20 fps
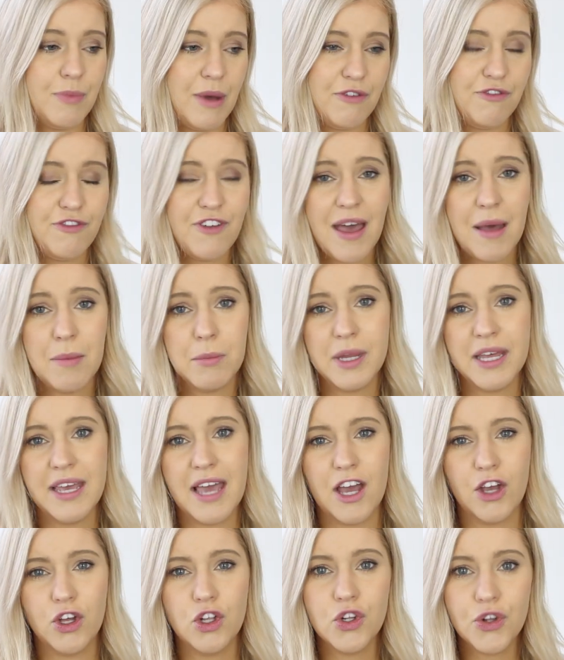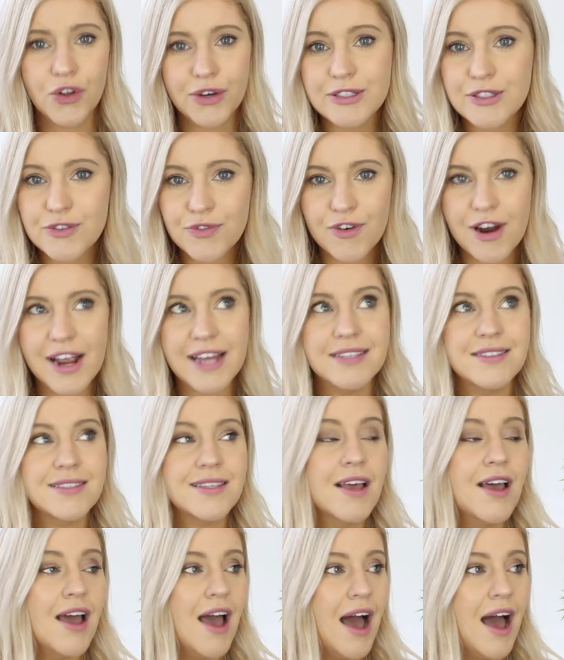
my family and close friends.